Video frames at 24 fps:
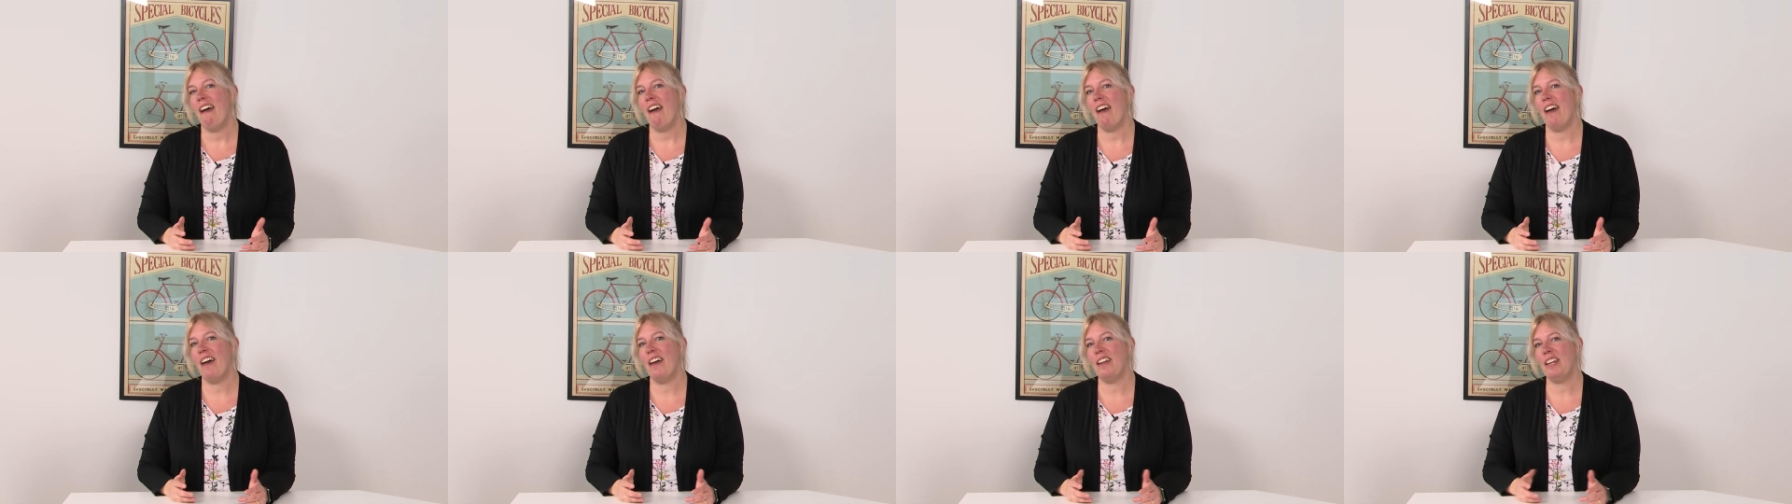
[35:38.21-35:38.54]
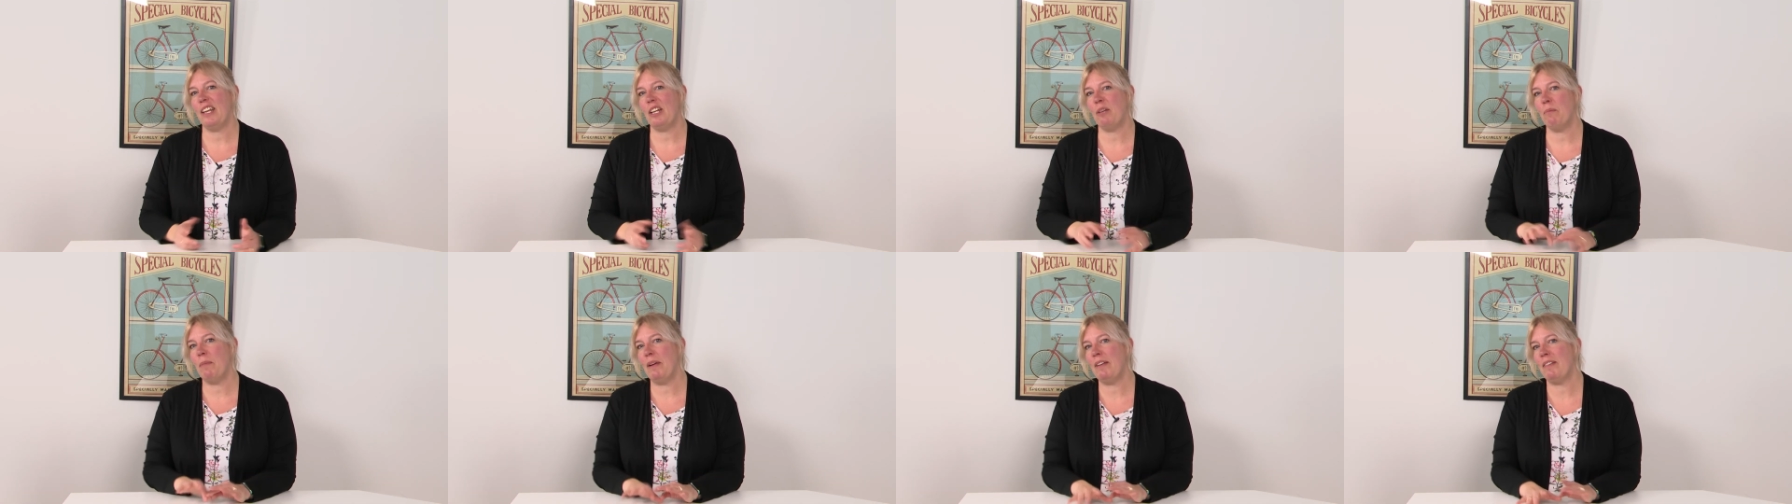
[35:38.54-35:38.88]
and
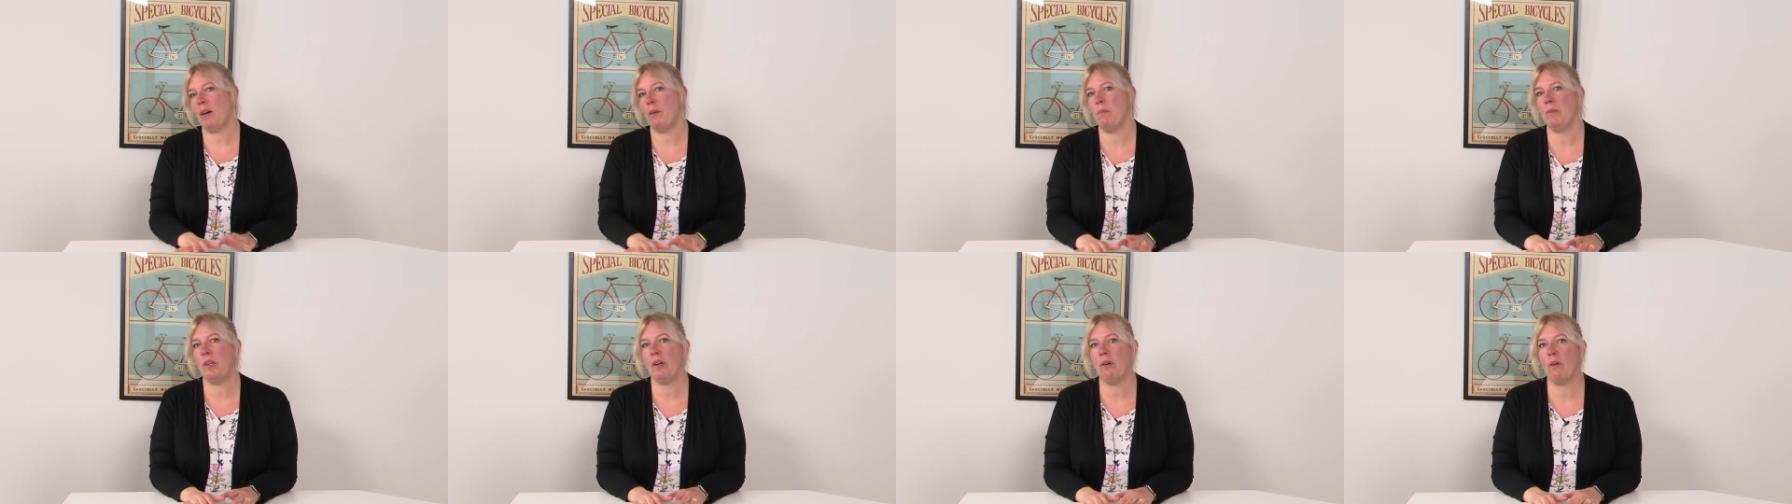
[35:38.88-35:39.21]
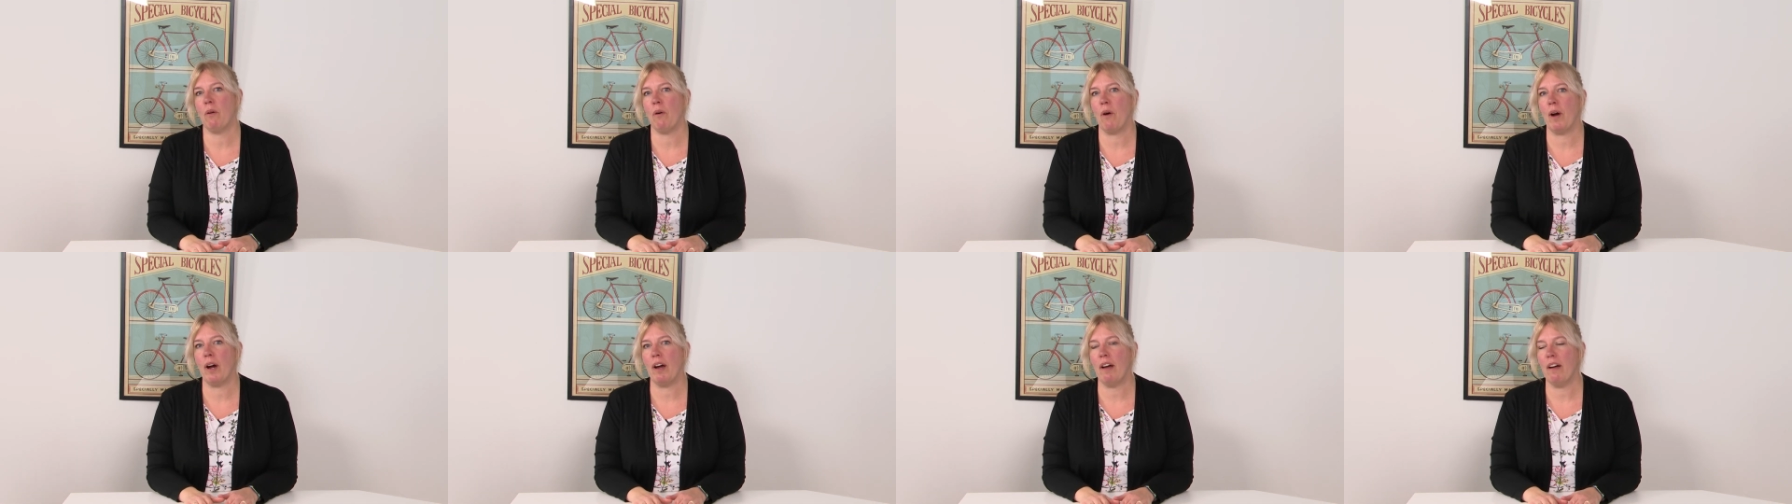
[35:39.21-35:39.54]
in the meantime
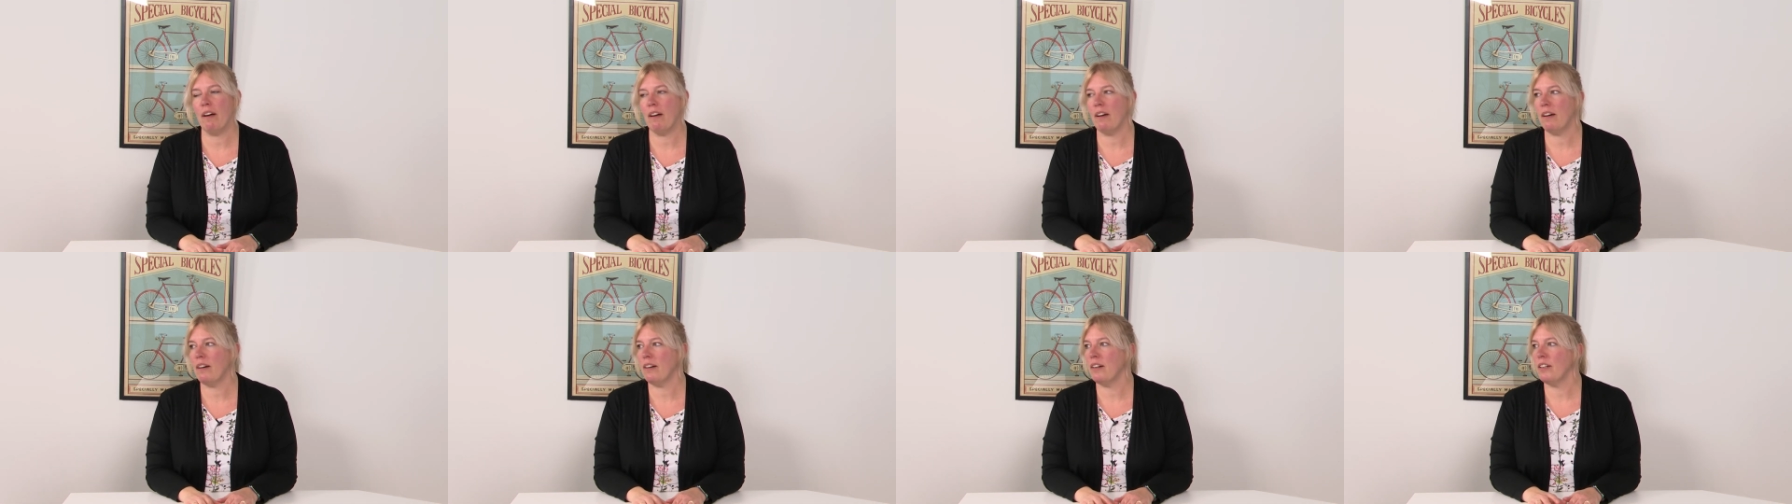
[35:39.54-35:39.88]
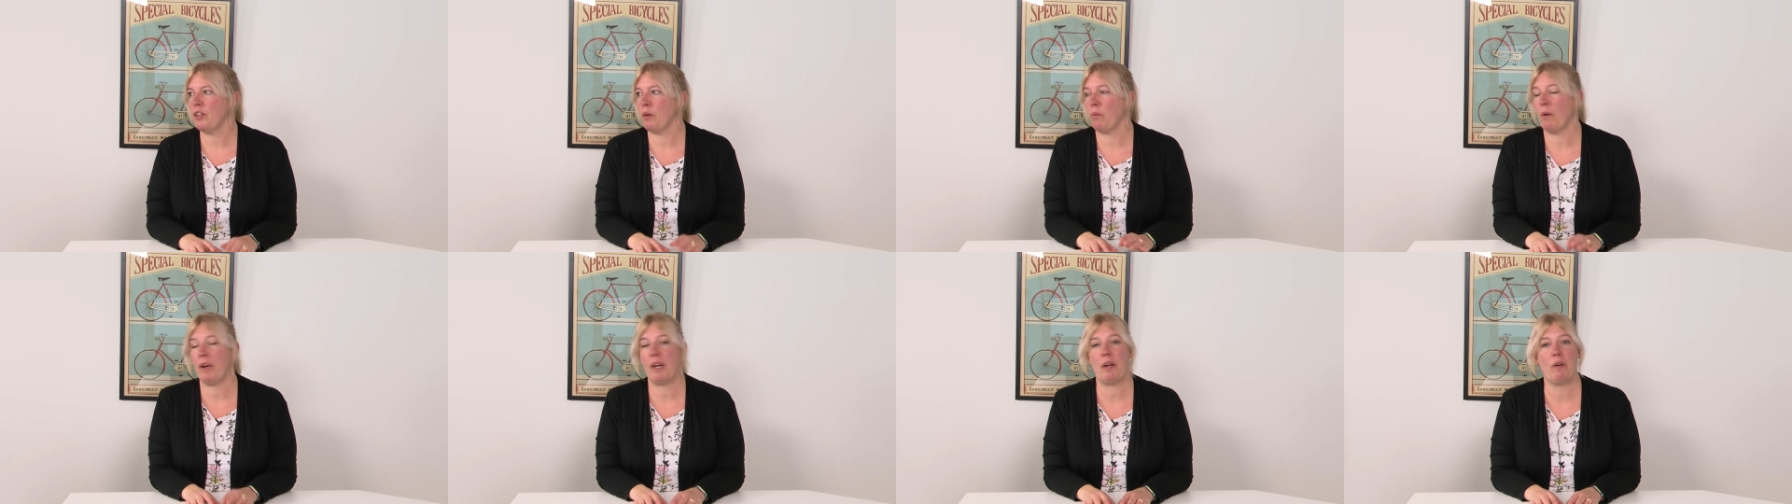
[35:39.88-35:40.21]
you're
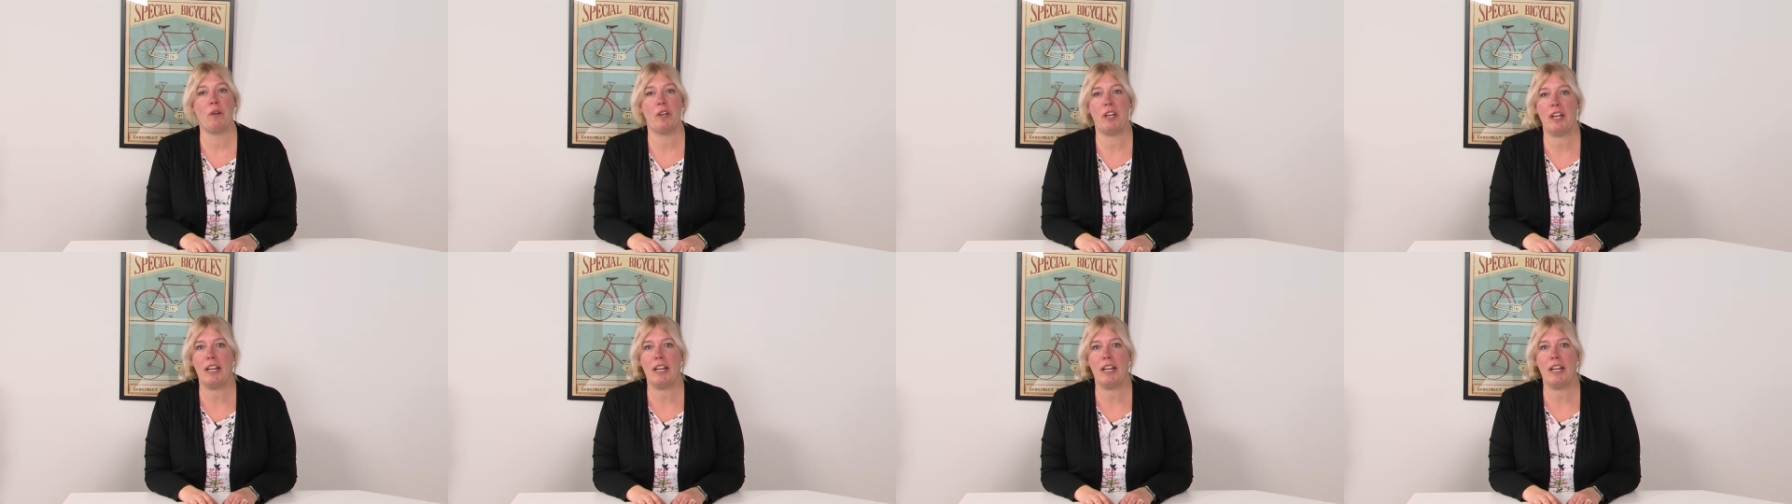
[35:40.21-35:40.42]
working on